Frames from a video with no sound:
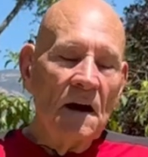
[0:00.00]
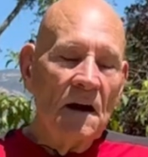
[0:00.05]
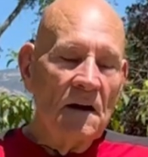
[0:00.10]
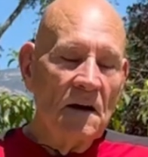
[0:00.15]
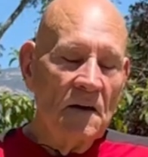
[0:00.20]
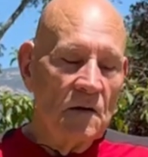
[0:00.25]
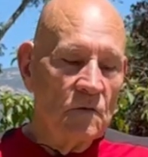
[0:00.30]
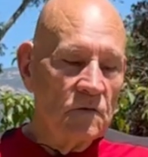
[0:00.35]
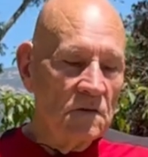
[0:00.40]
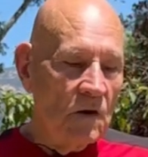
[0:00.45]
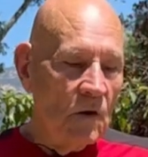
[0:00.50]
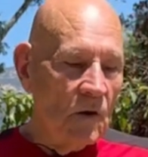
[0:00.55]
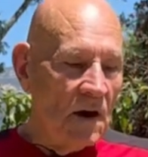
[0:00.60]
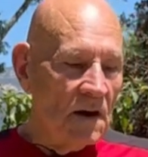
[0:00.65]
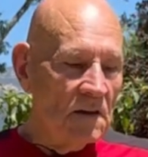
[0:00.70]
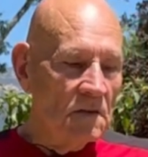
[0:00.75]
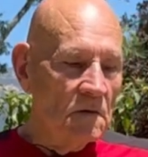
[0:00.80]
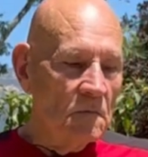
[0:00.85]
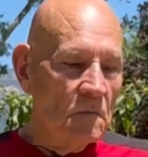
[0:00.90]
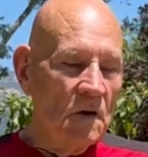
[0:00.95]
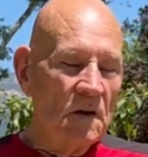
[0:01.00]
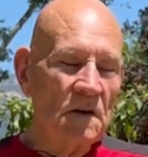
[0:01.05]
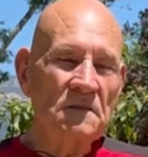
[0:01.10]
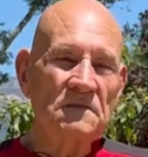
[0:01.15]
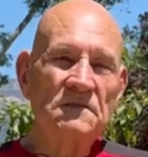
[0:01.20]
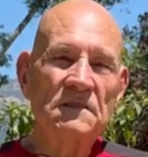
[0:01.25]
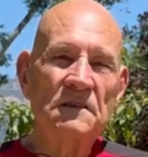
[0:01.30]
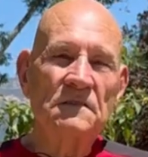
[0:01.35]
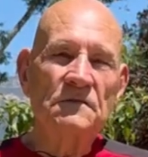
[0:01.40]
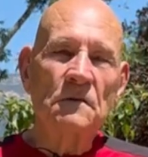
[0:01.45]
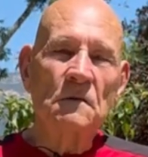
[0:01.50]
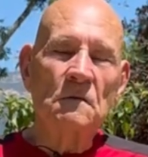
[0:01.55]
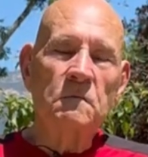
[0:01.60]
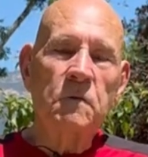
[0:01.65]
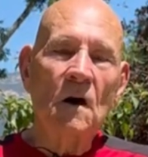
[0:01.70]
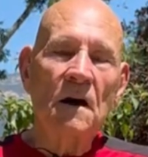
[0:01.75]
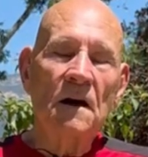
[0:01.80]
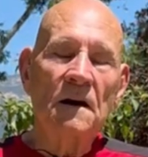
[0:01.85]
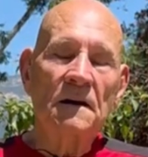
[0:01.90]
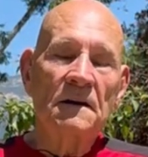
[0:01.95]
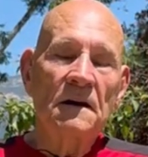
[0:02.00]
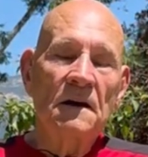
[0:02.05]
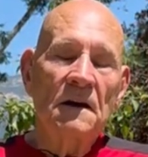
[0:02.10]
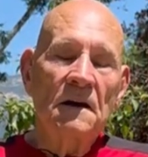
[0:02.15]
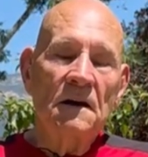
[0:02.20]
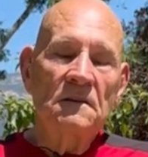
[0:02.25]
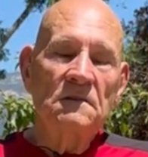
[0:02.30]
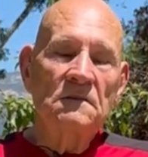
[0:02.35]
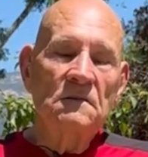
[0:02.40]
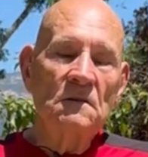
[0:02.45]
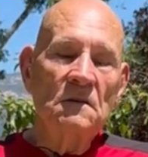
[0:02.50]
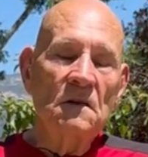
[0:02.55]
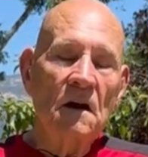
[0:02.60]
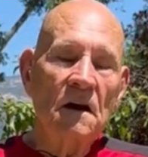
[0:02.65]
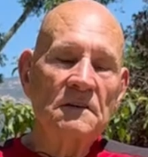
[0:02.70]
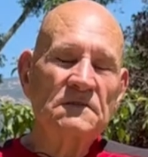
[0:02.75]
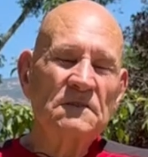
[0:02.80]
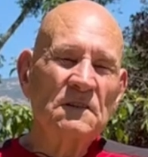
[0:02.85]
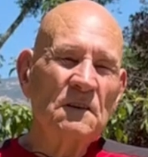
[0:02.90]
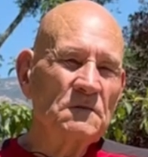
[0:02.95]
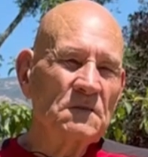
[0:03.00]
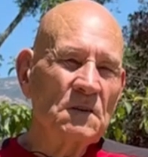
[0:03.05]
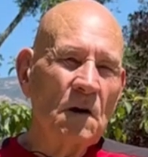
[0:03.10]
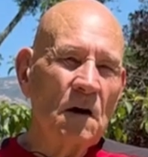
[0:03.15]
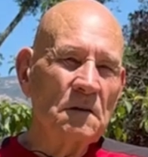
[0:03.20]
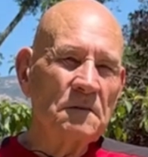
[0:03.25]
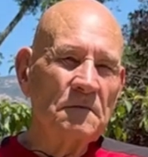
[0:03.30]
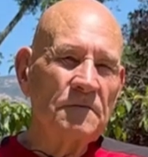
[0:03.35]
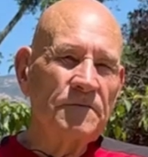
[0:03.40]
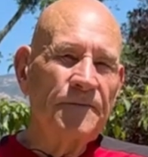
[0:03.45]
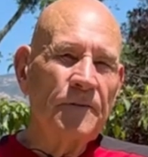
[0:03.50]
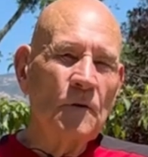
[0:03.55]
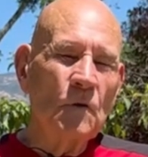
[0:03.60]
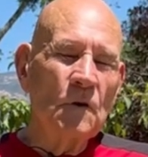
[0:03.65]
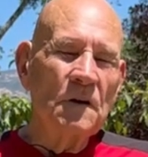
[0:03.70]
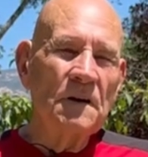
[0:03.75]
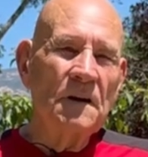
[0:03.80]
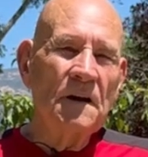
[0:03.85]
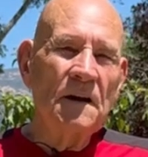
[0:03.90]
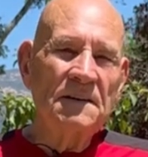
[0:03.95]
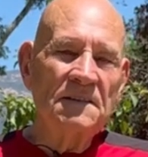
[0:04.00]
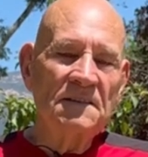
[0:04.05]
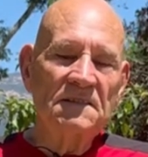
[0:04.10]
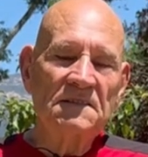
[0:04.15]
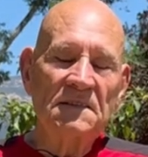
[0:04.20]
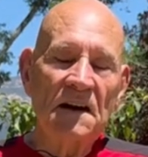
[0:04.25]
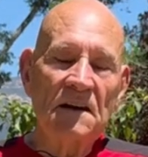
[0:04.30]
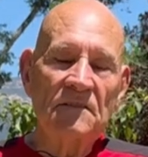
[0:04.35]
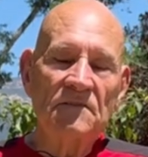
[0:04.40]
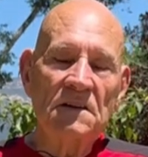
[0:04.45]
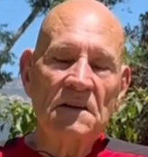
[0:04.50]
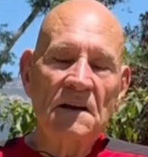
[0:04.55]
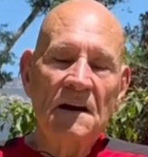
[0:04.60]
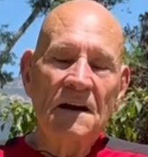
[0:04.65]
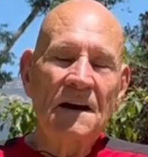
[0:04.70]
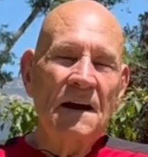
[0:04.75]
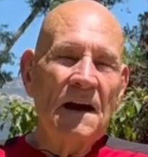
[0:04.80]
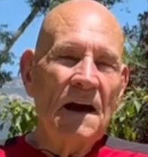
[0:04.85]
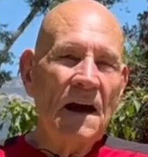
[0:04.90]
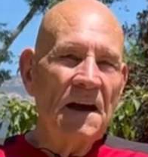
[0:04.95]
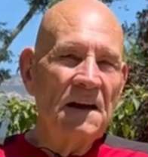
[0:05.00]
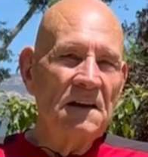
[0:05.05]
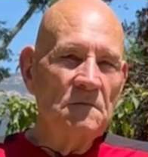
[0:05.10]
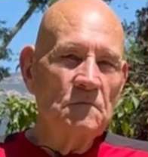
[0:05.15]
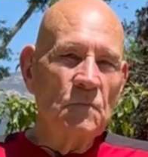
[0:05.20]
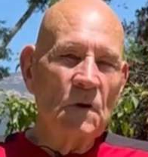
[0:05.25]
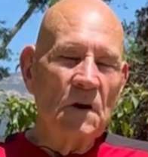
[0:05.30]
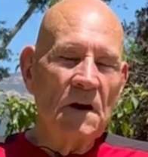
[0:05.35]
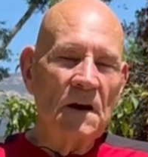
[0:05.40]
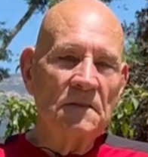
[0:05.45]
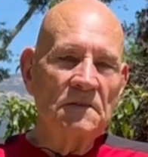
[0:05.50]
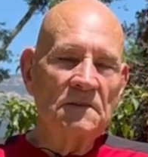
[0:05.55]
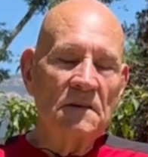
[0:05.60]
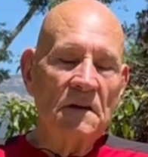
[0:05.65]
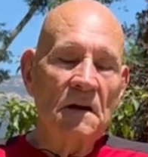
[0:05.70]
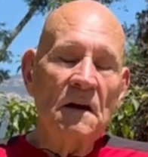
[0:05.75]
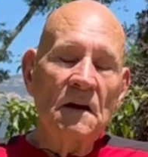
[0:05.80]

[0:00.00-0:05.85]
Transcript: They would go out in the Central Park and do large groups, called it 4-7-8 breath.